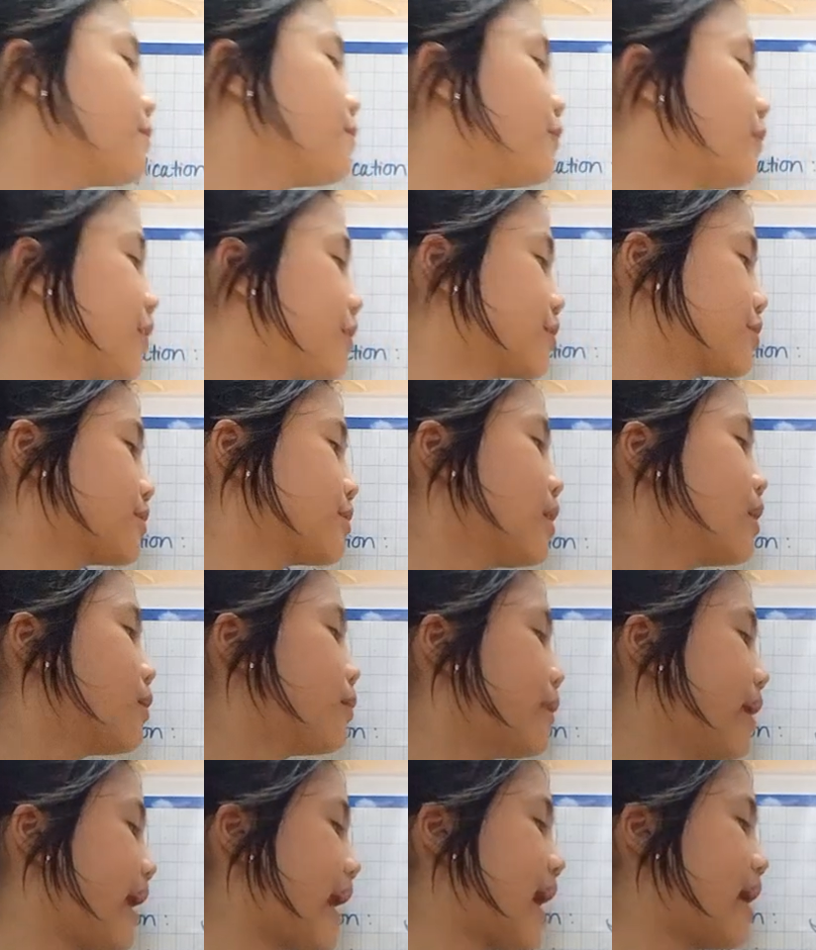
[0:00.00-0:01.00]
First,
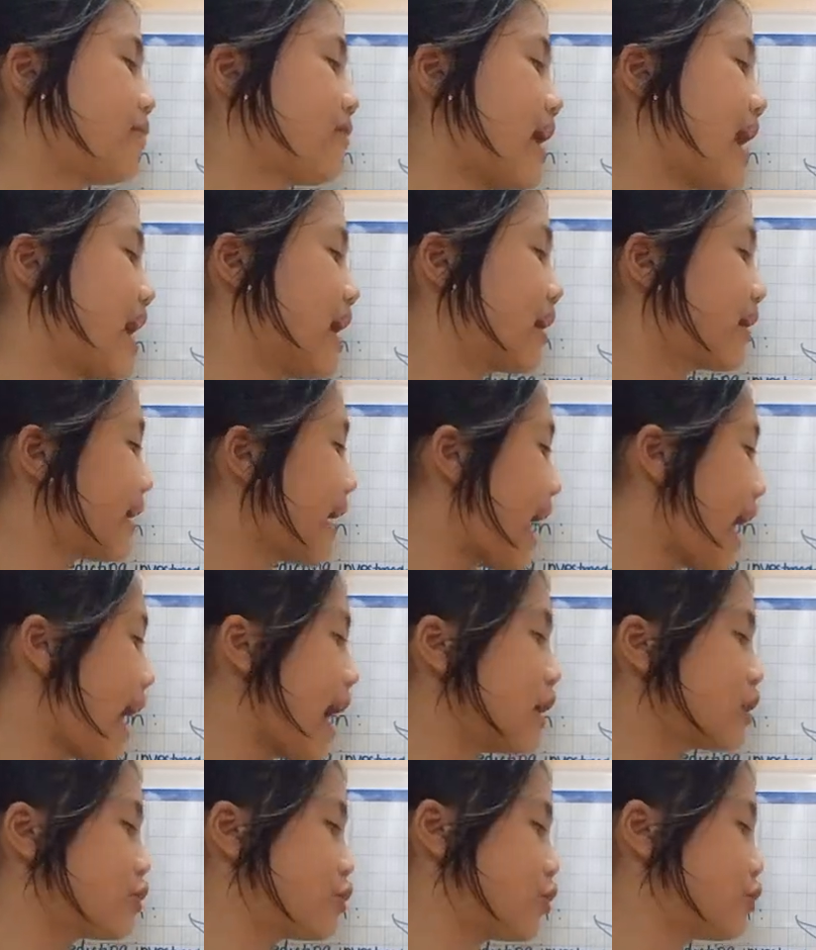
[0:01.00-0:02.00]
we have our
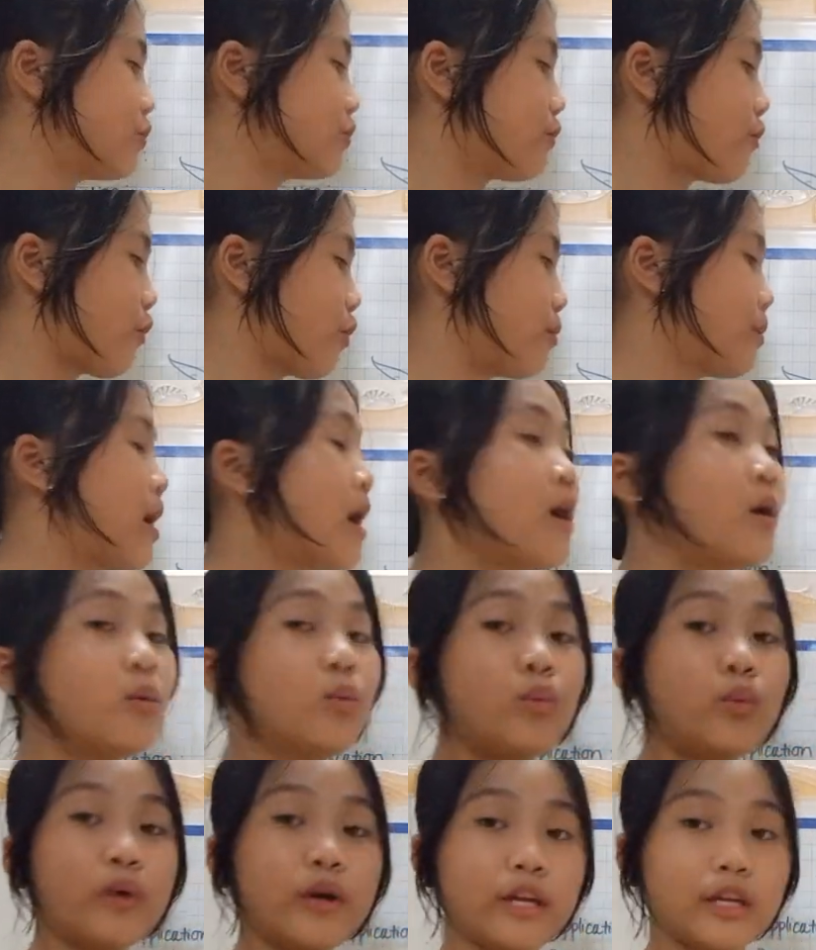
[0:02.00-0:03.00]
casual form,
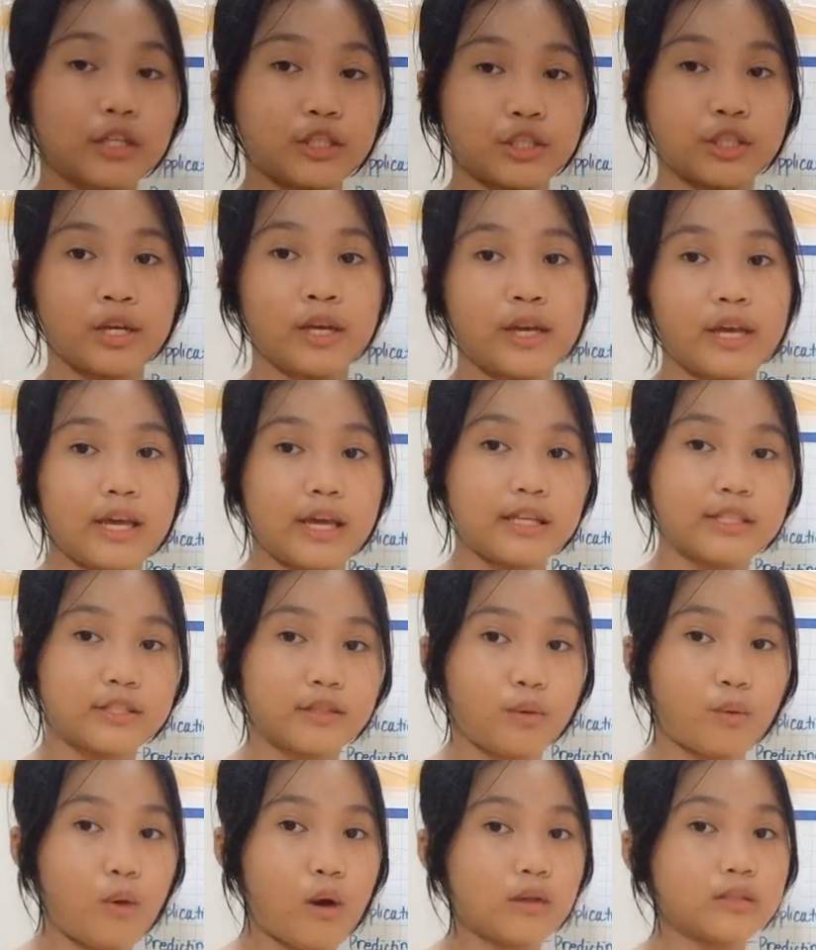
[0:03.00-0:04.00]
which is
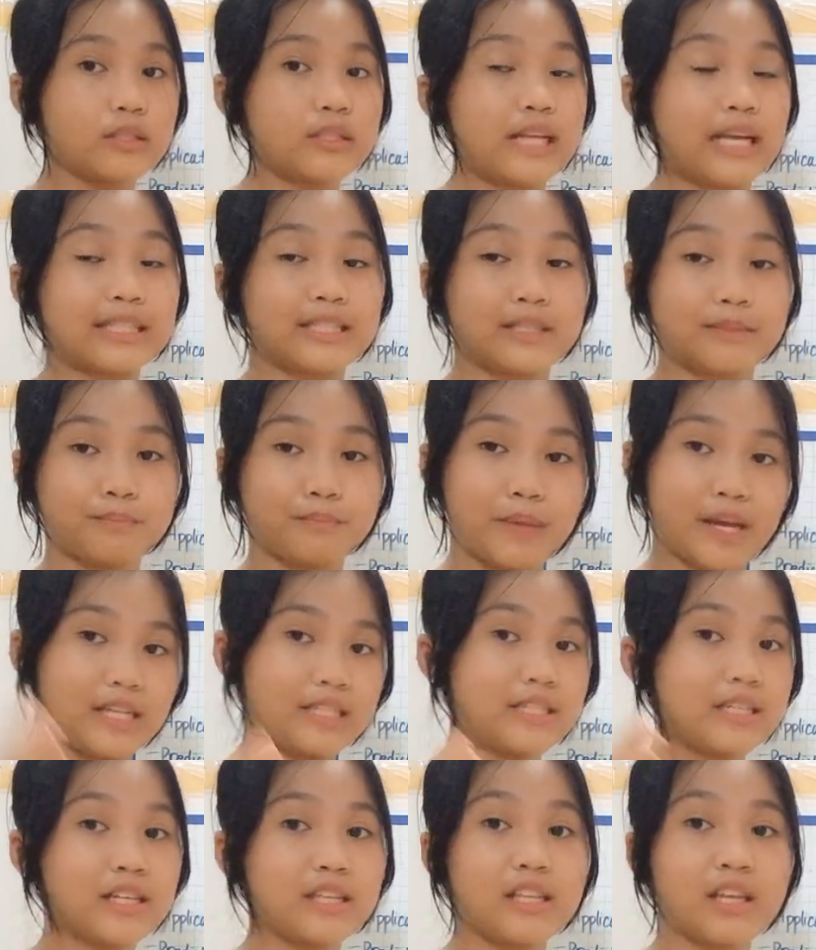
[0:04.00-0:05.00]
the one that's
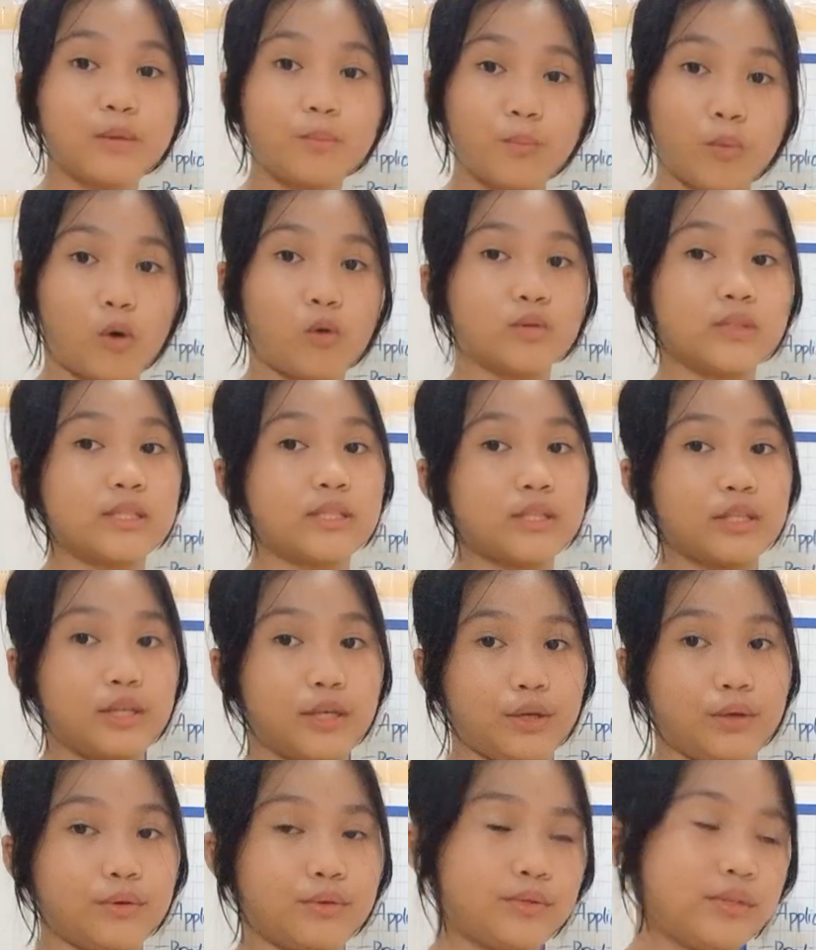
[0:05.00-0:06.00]
basically most
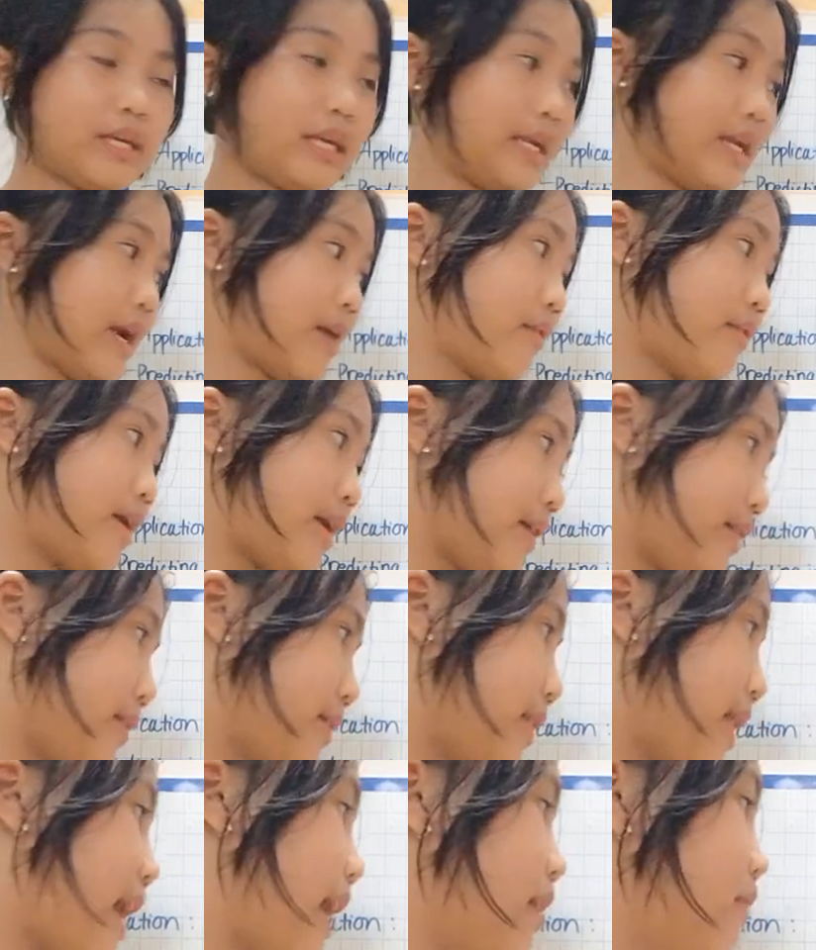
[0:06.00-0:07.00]
used in our
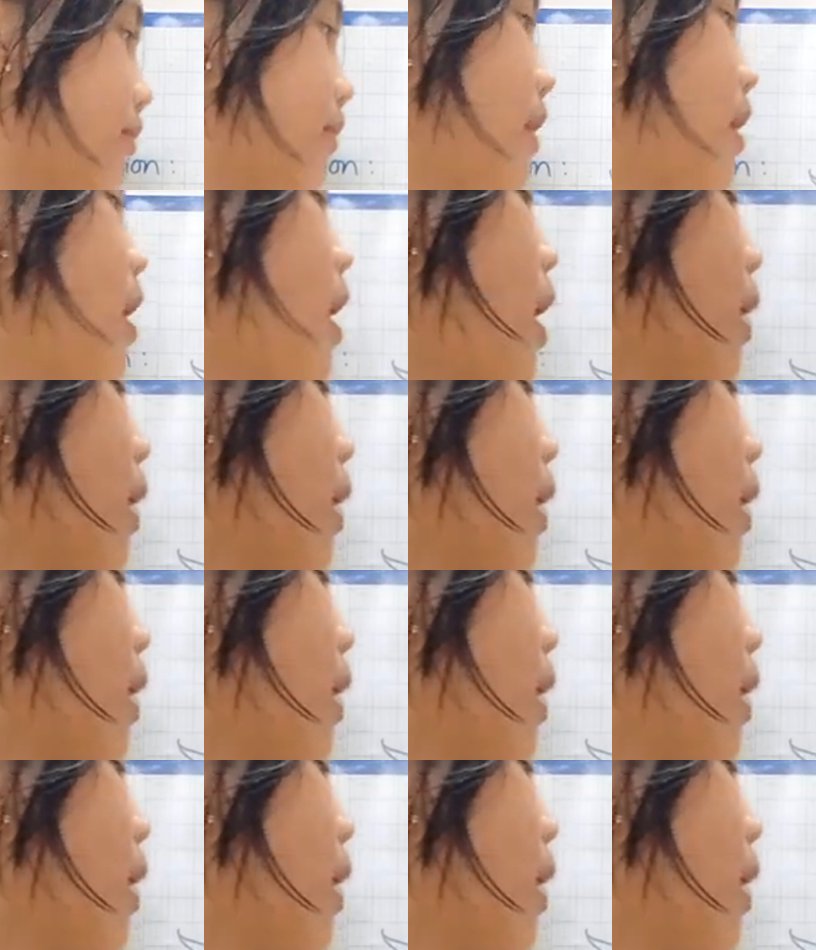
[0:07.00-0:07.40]
real life.